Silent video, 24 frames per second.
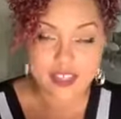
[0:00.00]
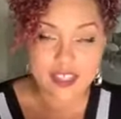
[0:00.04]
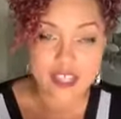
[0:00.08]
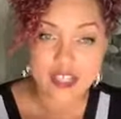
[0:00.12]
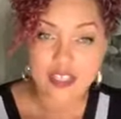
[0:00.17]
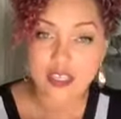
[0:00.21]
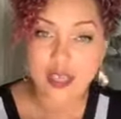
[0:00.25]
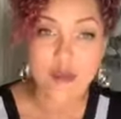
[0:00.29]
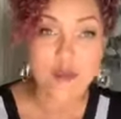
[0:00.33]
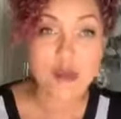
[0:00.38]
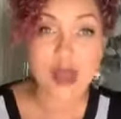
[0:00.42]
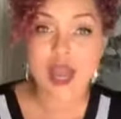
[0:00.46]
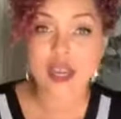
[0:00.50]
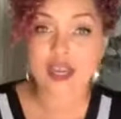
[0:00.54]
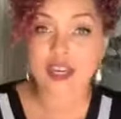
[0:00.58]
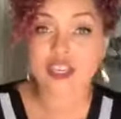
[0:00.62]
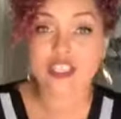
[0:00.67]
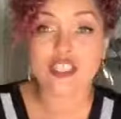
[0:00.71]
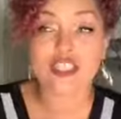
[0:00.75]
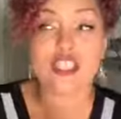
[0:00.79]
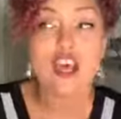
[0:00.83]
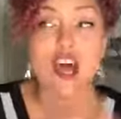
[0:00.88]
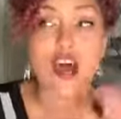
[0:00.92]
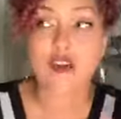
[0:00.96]
Because I'm not
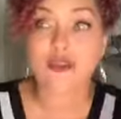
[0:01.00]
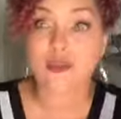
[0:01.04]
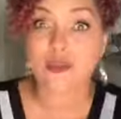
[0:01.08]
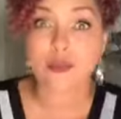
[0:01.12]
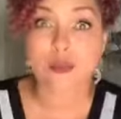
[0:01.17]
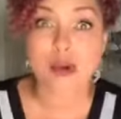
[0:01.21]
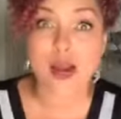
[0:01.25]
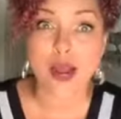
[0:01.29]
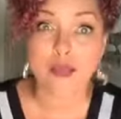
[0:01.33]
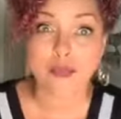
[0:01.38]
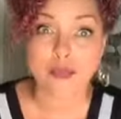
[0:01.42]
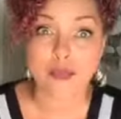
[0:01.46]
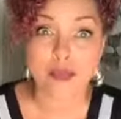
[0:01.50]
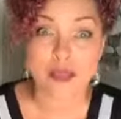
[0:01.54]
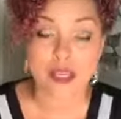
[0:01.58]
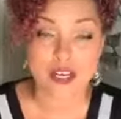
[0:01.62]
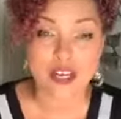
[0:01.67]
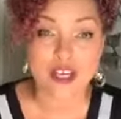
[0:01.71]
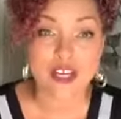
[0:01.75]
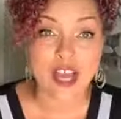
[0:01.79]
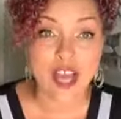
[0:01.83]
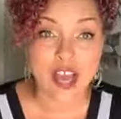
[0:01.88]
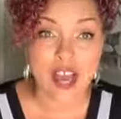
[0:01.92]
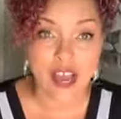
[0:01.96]
gonna solve a problem
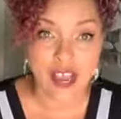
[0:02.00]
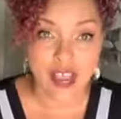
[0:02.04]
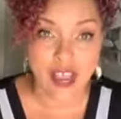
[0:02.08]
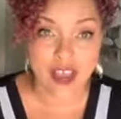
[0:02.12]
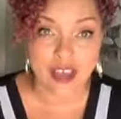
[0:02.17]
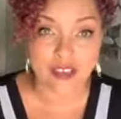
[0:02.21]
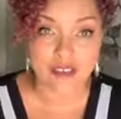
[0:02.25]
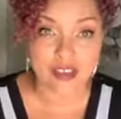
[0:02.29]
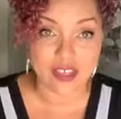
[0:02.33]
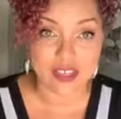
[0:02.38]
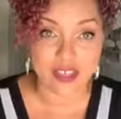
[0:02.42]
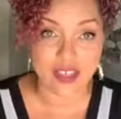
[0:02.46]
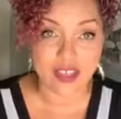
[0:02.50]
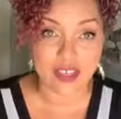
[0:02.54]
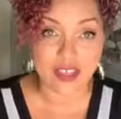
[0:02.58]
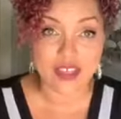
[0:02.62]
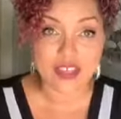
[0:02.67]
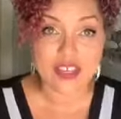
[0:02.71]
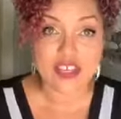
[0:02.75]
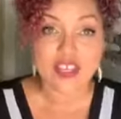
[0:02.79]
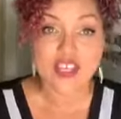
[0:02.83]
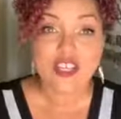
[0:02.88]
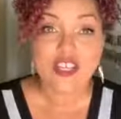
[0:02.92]
that you're not having.